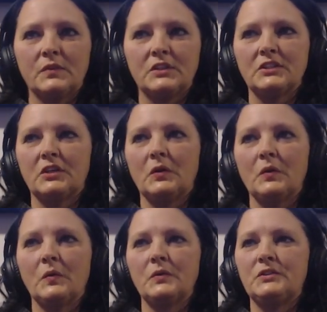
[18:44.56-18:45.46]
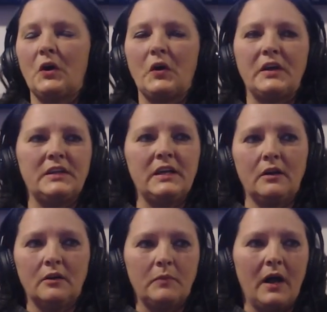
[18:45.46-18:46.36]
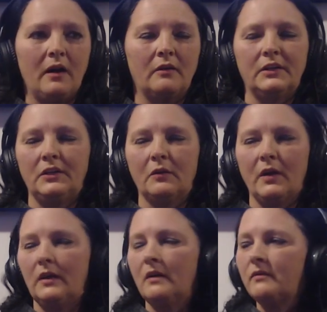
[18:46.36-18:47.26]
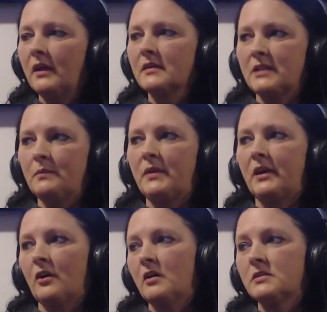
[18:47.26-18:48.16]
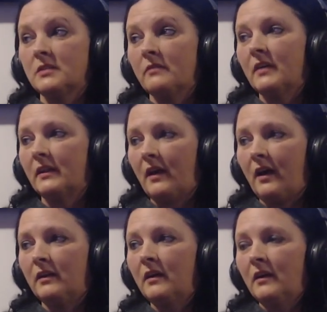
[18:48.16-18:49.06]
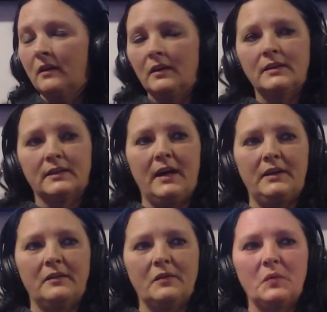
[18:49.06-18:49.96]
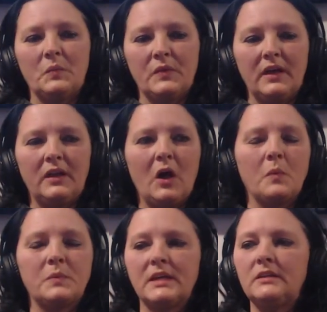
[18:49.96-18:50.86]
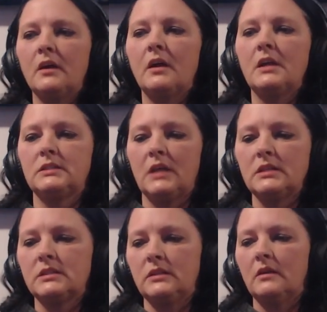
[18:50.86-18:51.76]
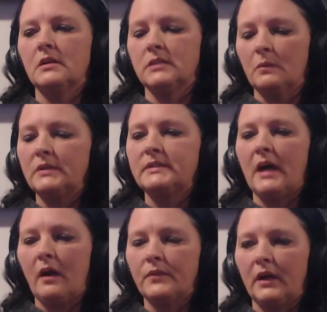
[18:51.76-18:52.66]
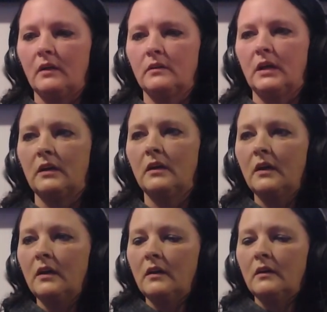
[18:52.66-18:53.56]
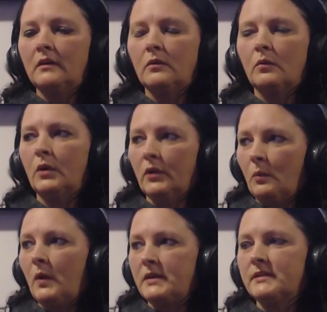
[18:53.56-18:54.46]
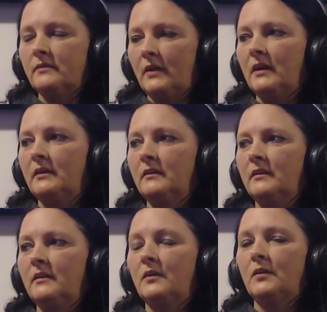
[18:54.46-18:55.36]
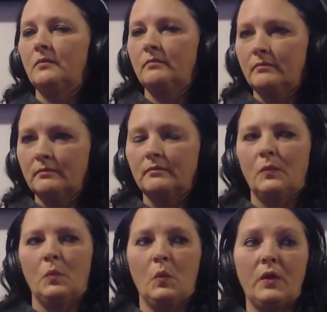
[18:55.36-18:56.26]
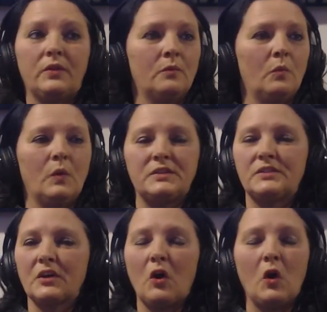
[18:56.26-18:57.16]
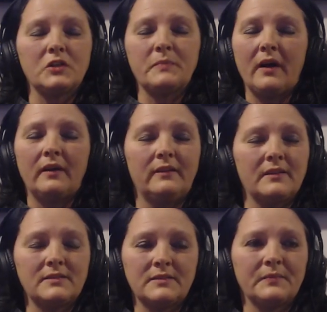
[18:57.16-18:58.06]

just little sorry to hear about, you know, kind of things, sympathy cards, stuff like that. Kind of it helps. It it's nice to know that someone's out there that really wants to find what what's the cause behind this.